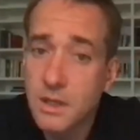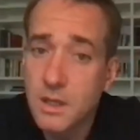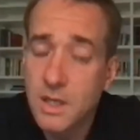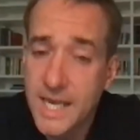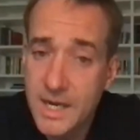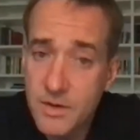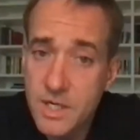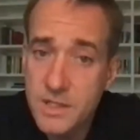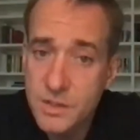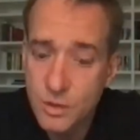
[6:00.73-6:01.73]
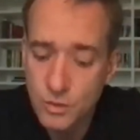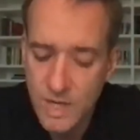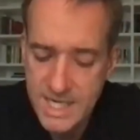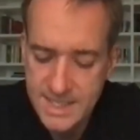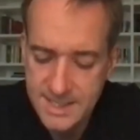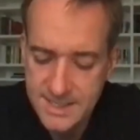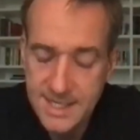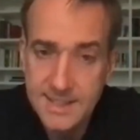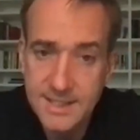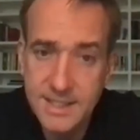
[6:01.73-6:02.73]
Kieran has already
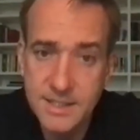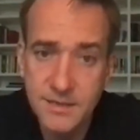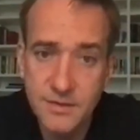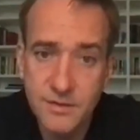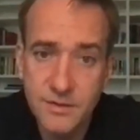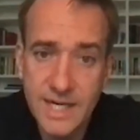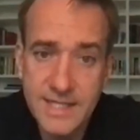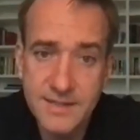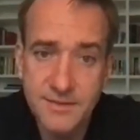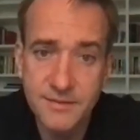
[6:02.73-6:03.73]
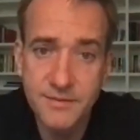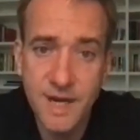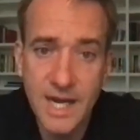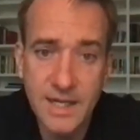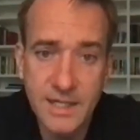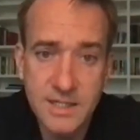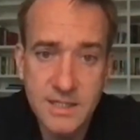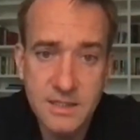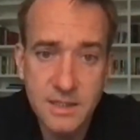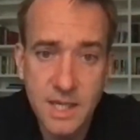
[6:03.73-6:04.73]
descended into threats of
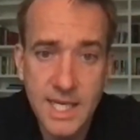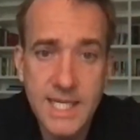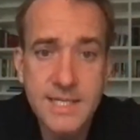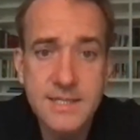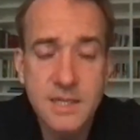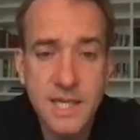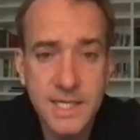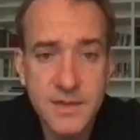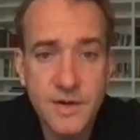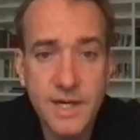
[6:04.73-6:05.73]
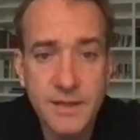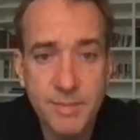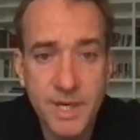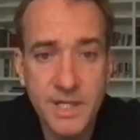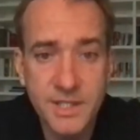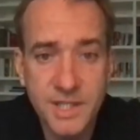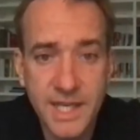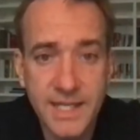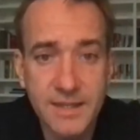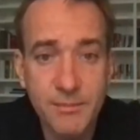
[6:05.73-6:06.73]
violence, and he's threatened to punch
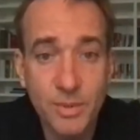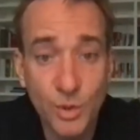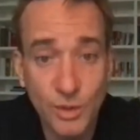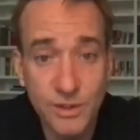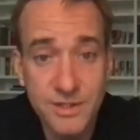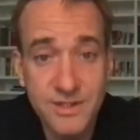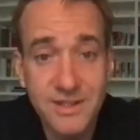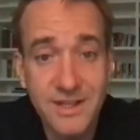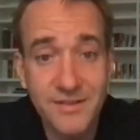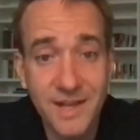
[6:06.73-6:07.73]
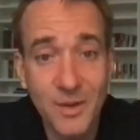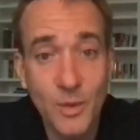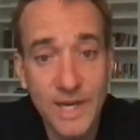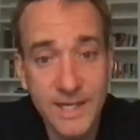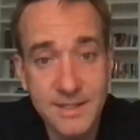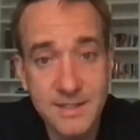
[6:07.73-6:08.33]
Nick in the if Nick wins.